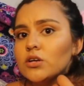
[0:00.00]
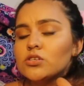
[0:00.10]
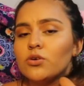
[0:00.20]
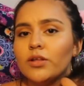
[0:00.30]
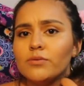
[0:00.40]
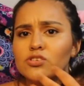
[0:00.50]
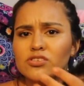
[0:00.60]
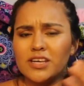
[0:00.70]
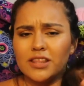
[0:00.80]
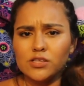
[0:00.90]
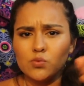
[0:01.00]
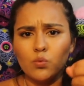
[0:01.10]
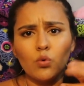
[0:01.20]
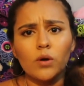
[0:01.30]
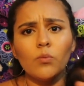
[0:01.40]
So it was just like this
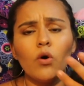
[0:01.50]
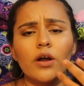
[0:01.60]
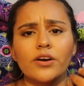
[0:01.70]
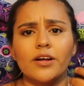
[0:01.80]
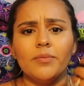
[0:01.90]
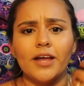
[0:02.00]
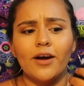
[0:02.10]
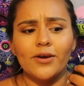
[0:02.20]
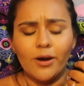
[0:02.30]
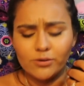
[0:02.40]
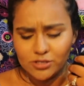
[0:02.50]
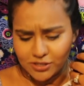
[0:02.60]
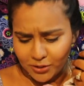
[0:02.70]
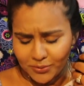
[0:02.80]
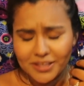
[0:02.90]
warm water coming out, and I was
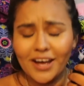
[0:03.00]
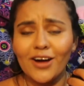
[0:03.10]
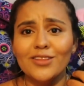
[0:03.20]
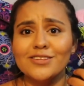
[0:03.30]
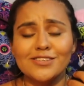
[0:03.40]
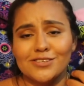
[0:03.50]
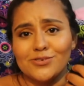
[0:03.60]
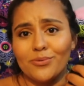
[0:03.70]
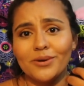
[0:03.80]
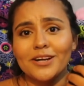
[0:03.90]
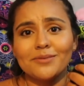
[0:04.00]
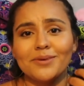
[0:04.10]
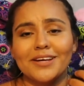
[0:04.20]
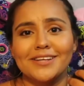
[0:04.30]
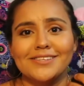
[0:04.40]
just like, what the hell, this is so weird,
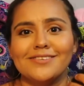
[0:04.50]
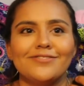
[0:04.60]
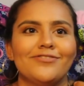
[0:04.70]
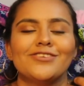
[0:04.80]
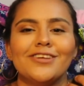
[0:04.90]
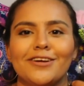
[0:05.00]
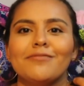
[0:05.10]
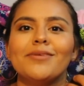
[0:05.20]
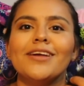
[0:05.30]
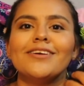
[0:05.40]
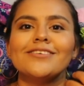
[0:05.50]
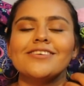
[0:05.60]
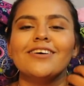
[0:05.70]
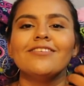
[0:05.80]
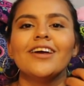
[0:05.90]
because it feels like you're peeing
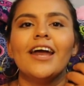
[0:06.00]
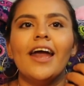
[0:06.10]
yourself.